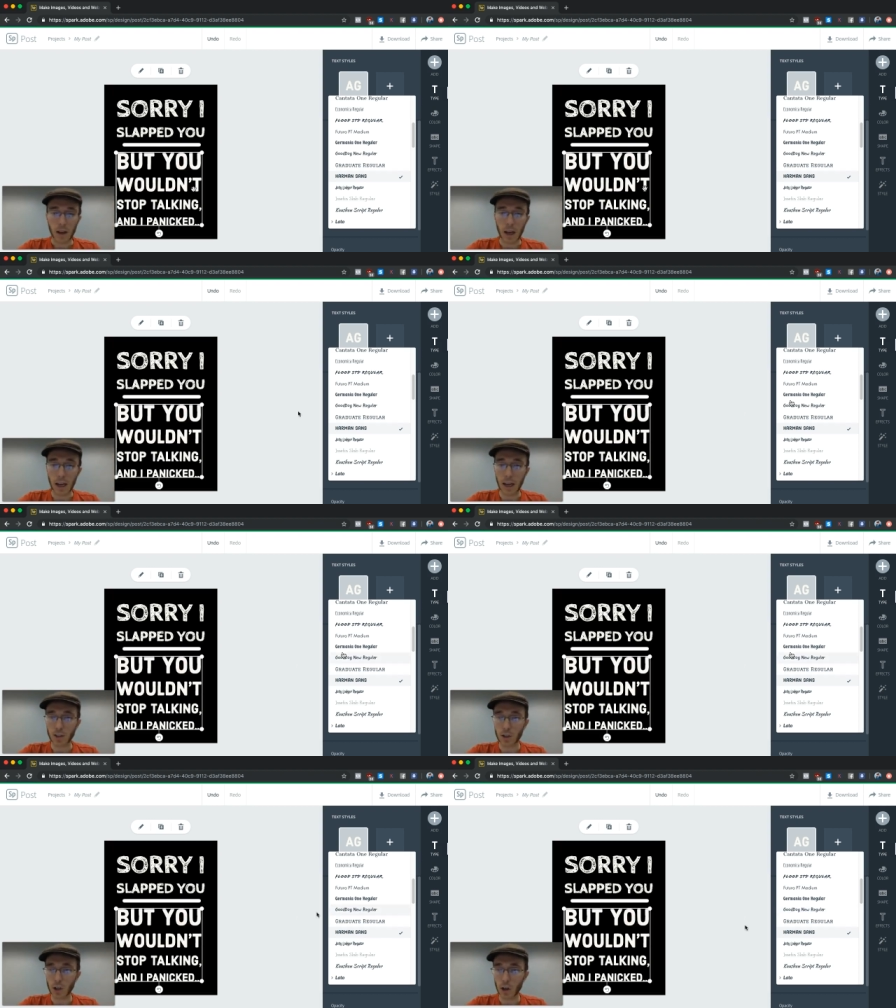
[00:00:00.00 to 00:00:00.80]
And
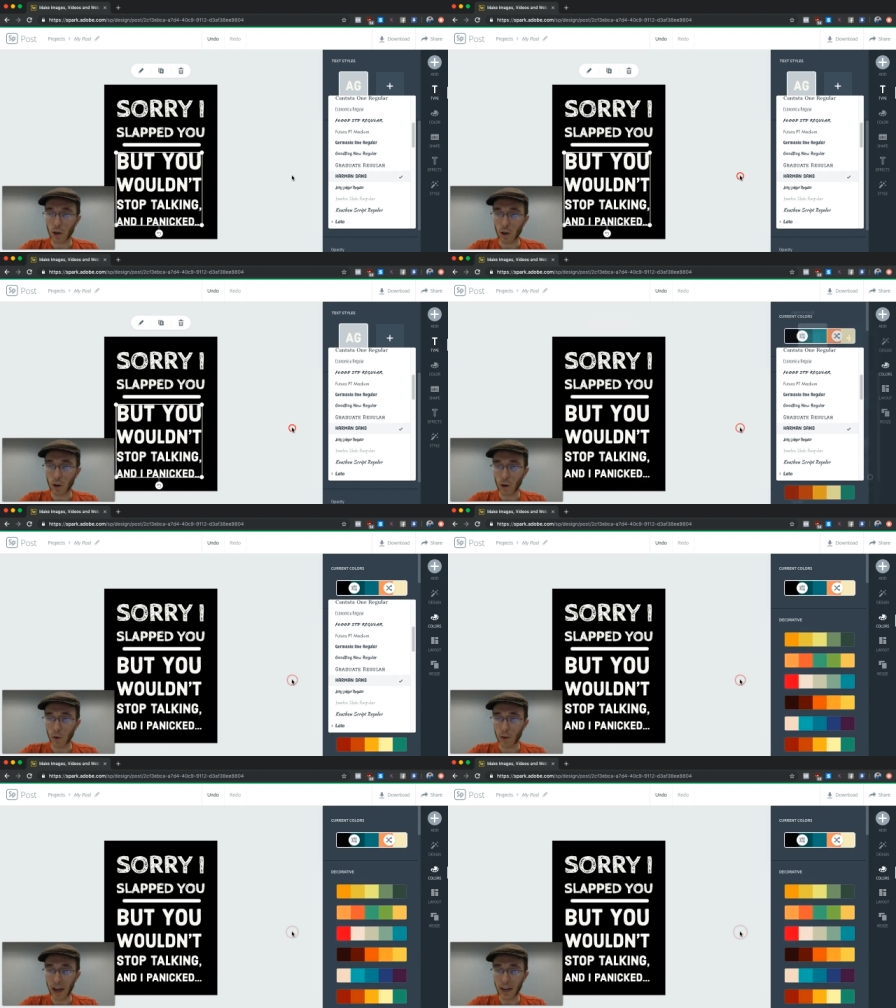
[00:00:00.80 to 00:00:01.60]

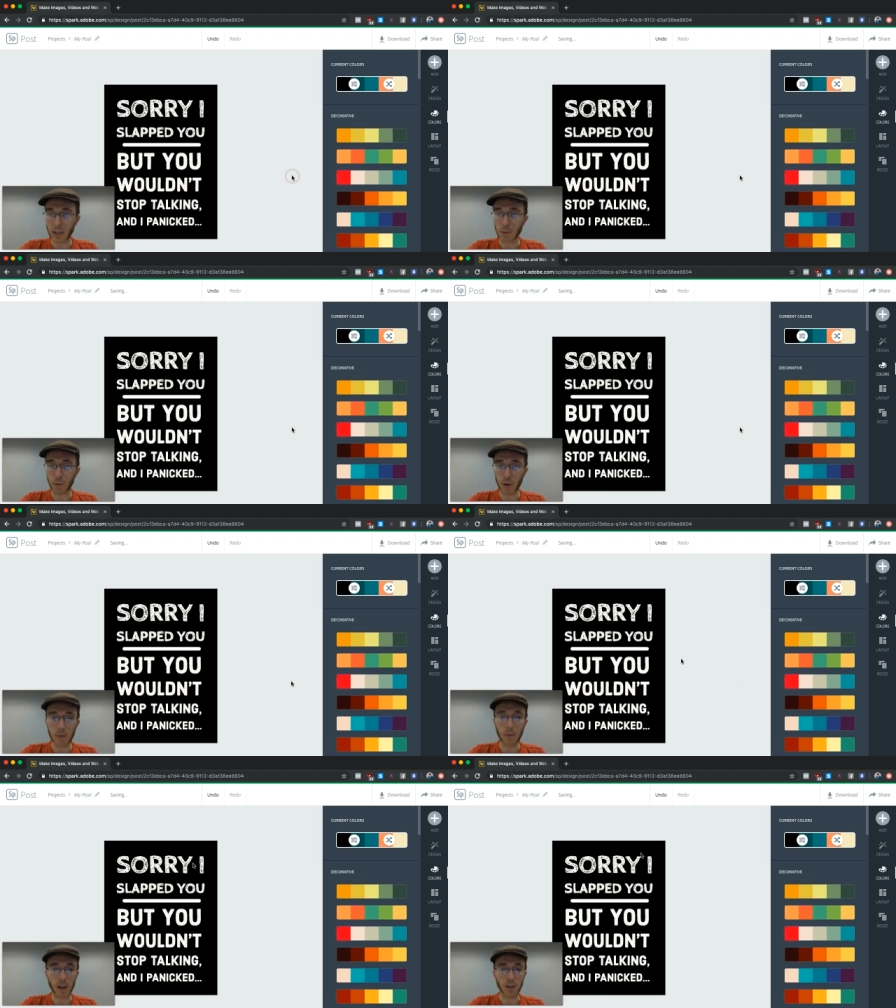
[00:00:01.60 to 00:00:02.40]
so that is
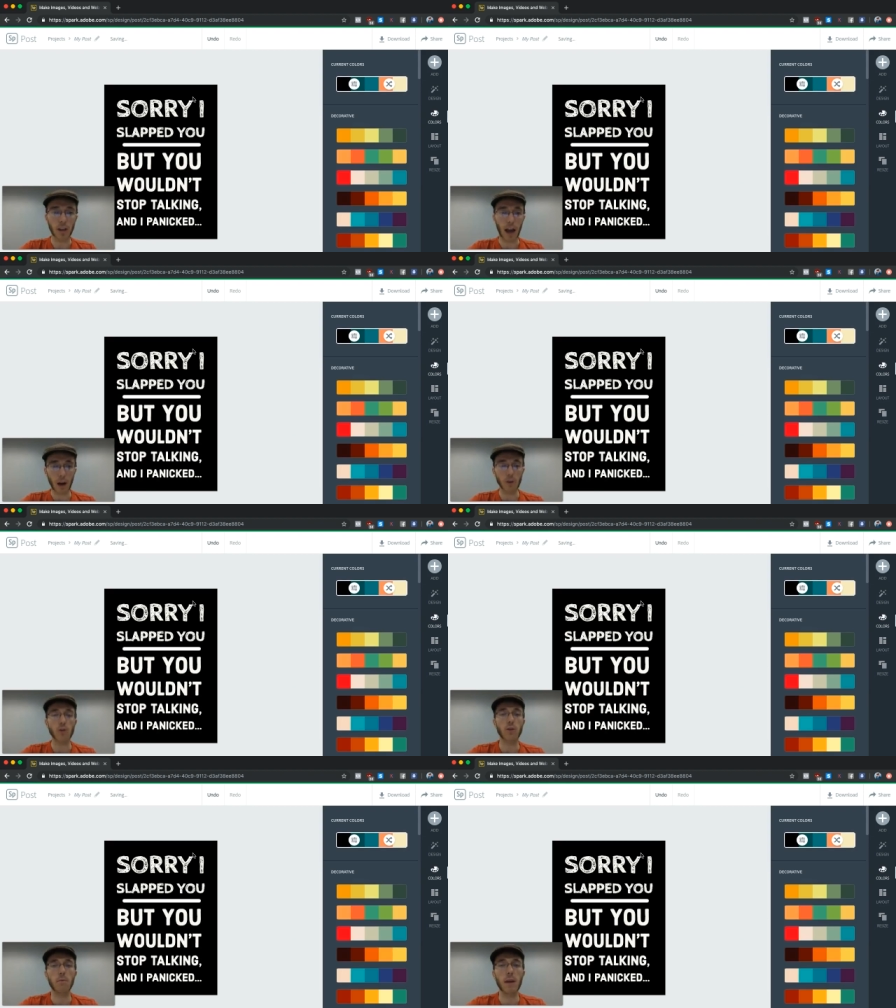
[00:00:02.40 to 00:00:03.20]
pretty much how
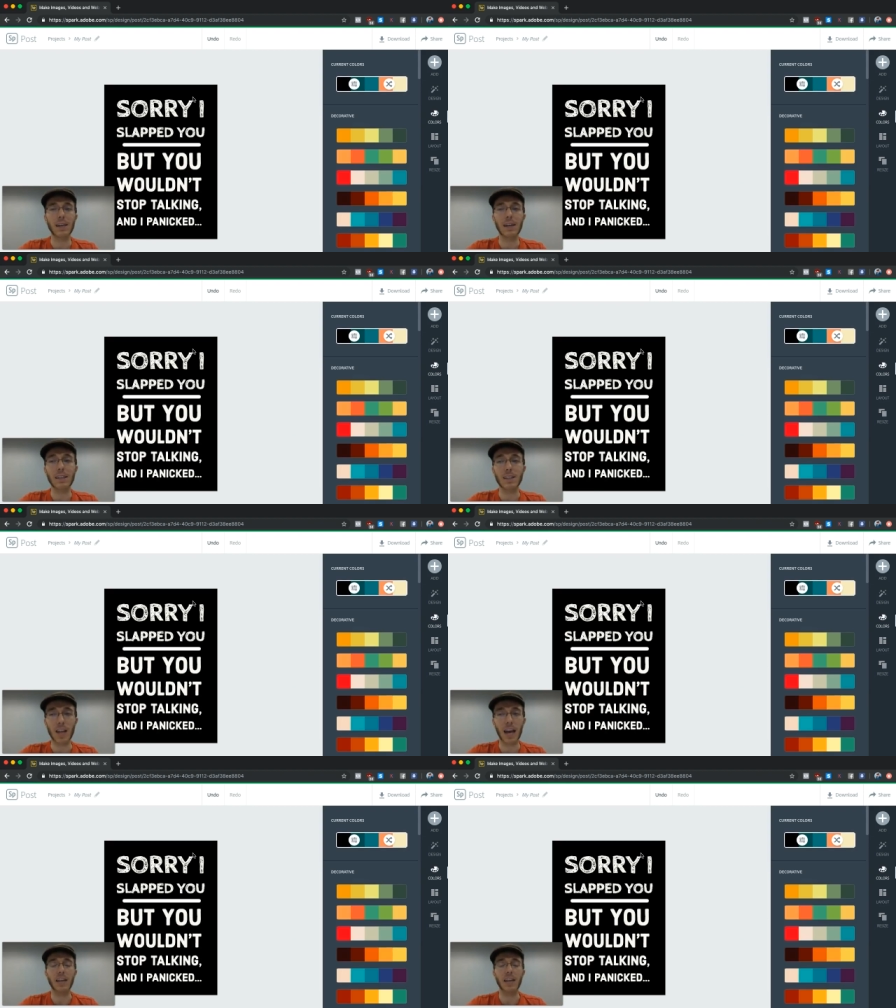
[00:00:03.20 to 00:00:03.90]
you can make a design.